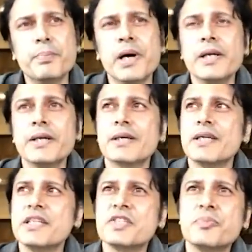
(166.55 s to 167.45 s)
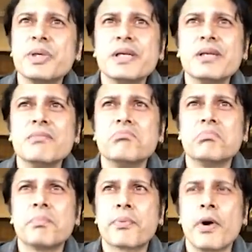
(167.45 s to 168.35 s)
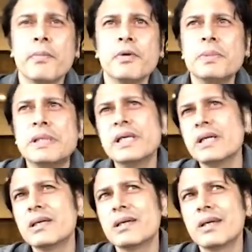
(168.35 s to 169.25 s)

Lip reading: but it's been probably